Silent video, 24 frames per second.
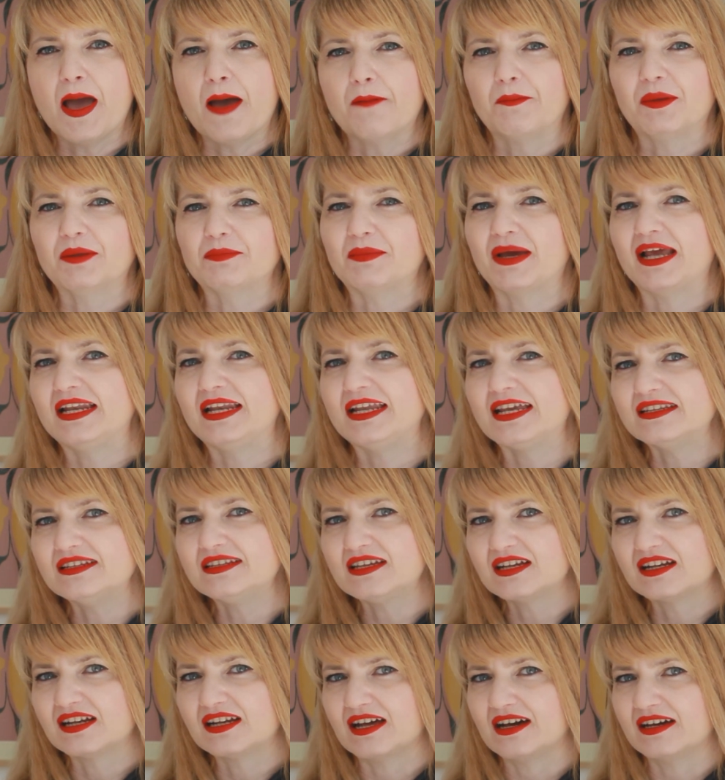but my lady
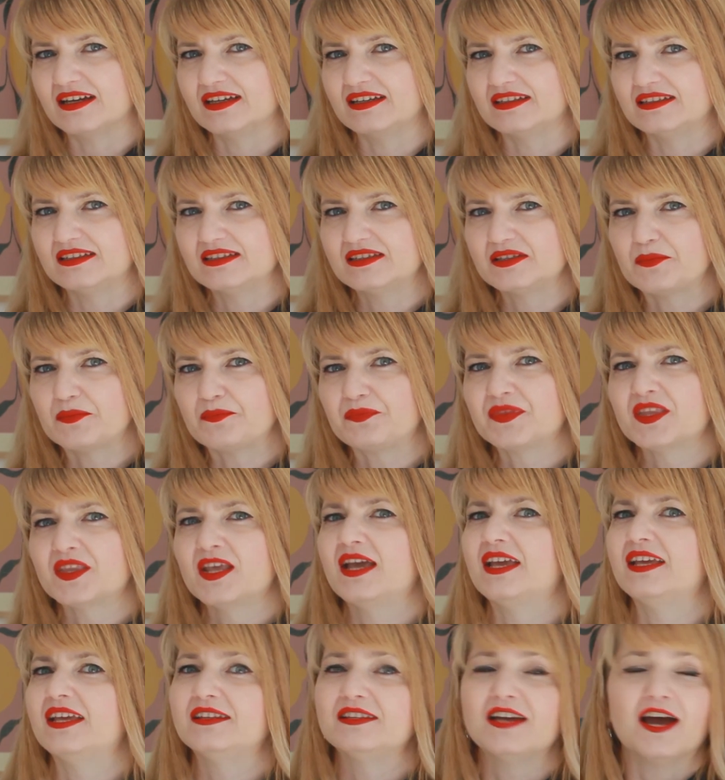client,
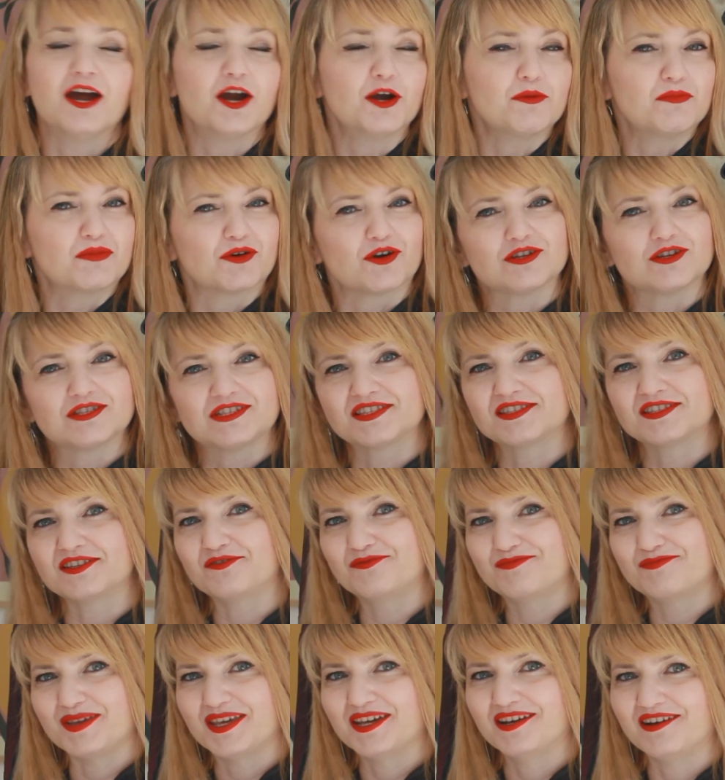in her process
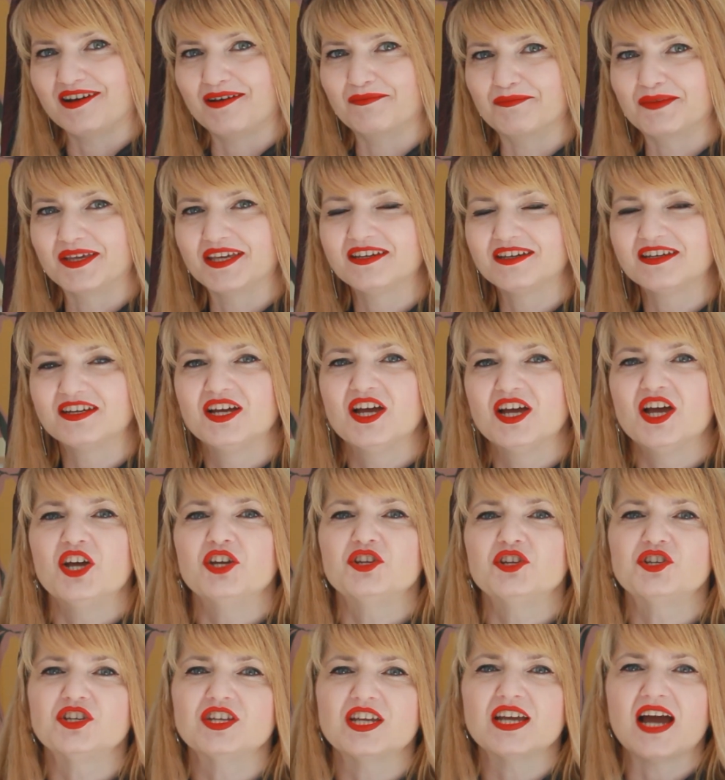of becoming,
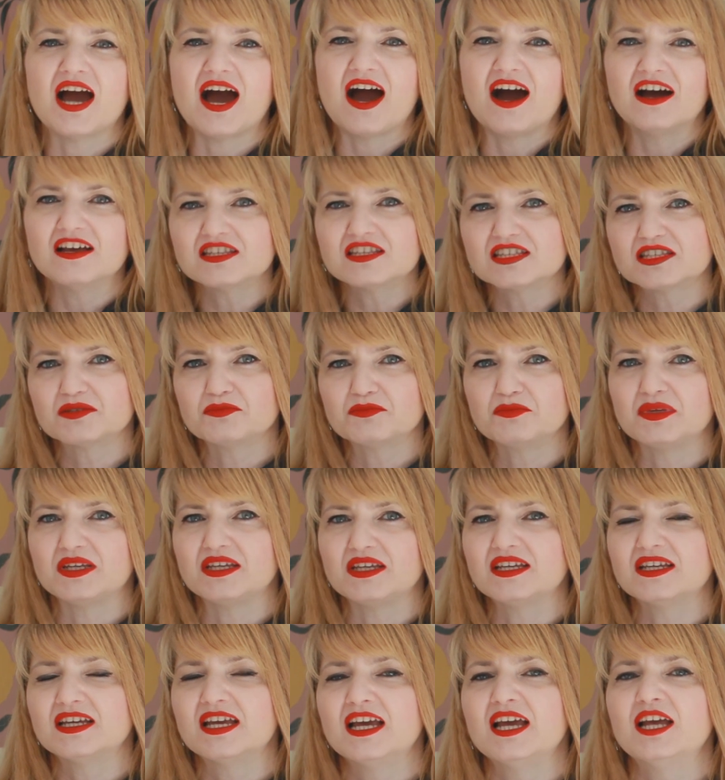she asked
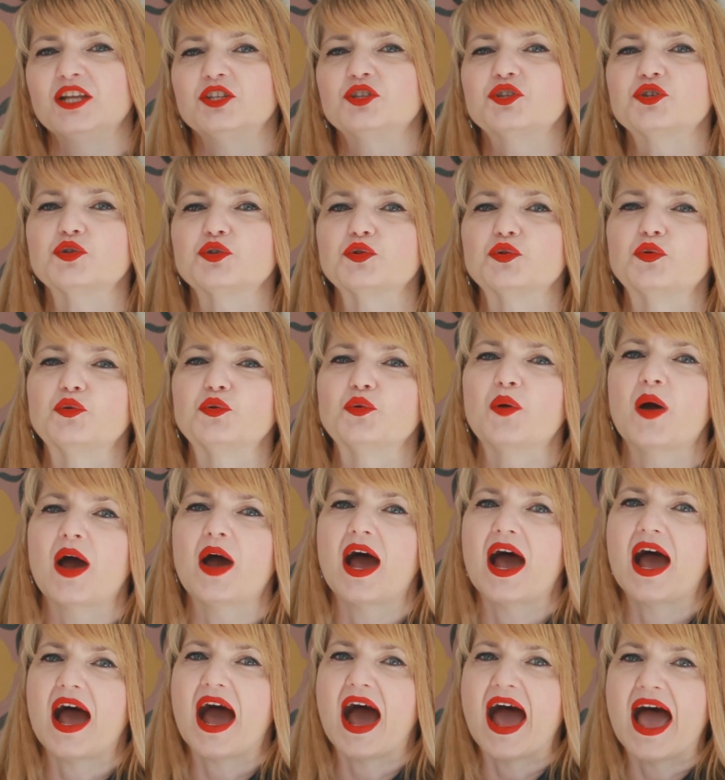me to
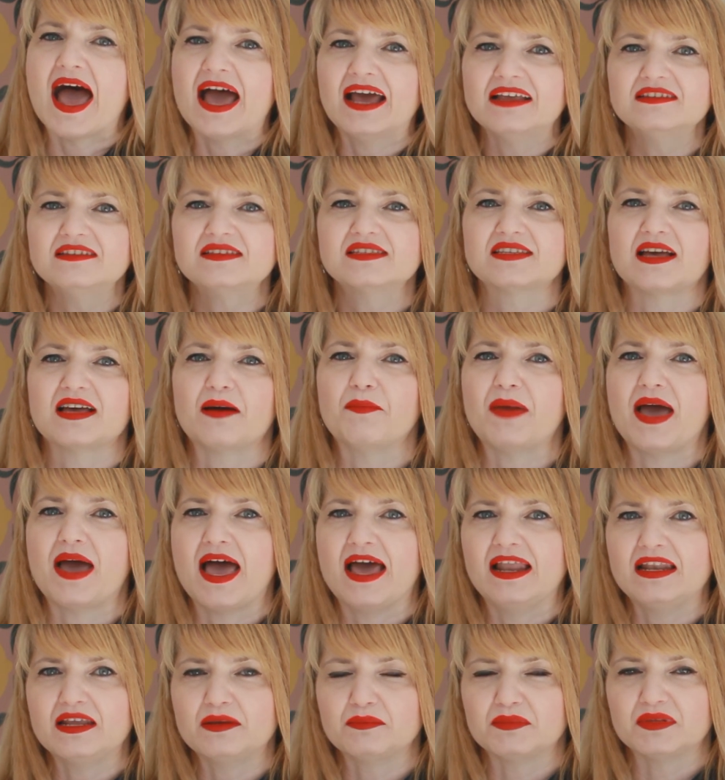add some
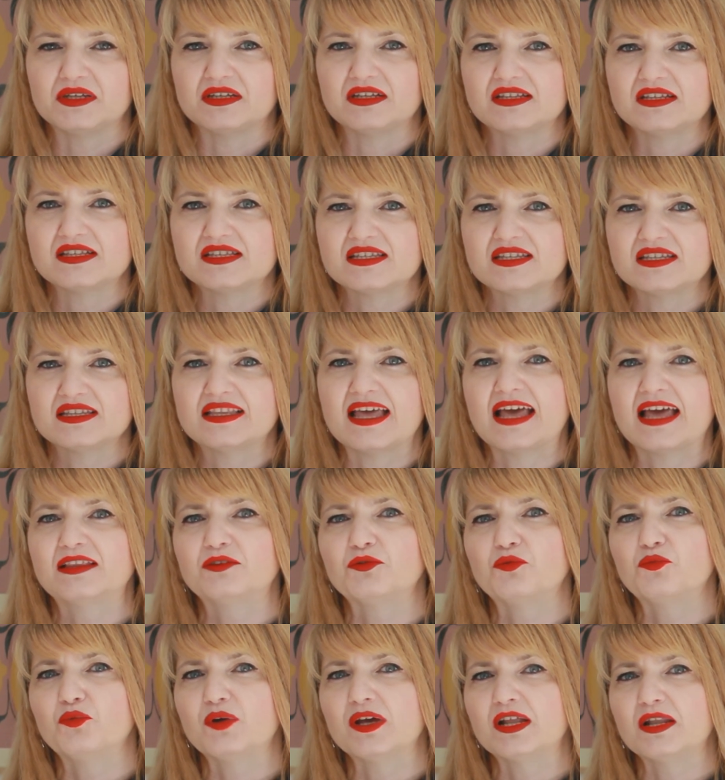elements
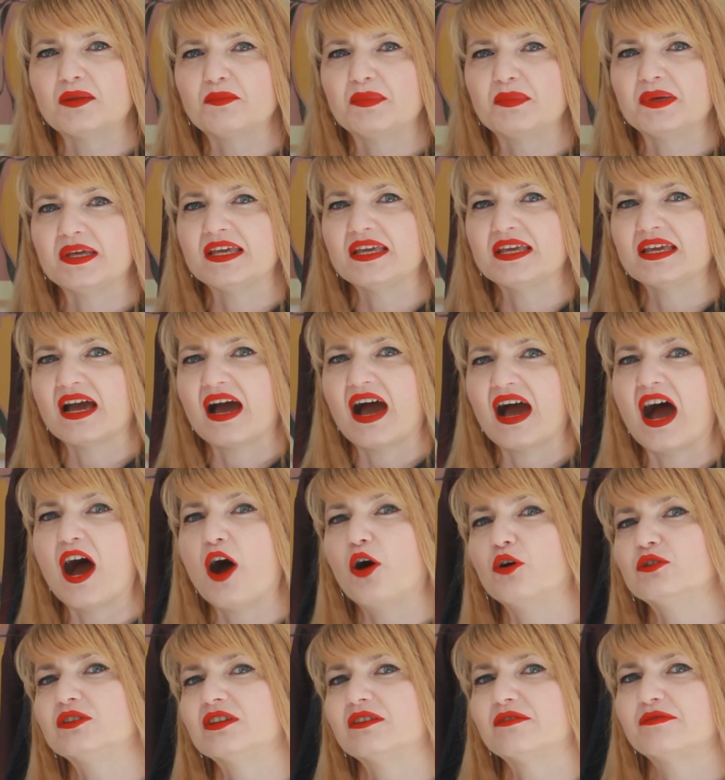that will be
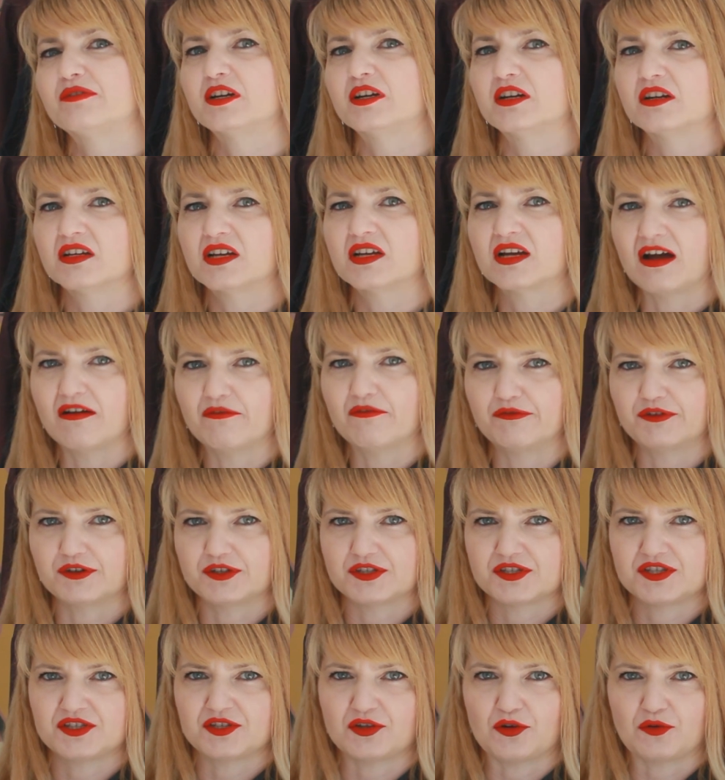out of her
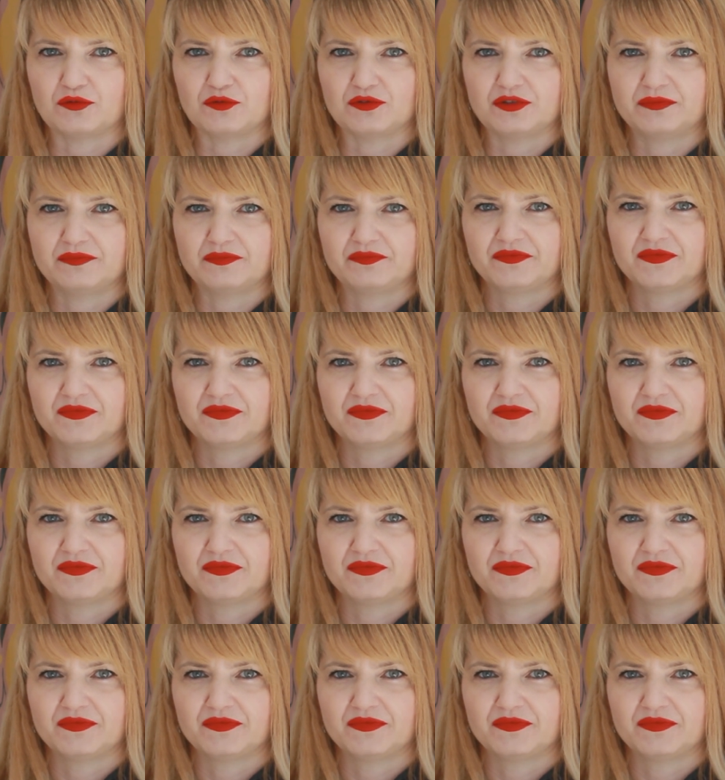comfort zone.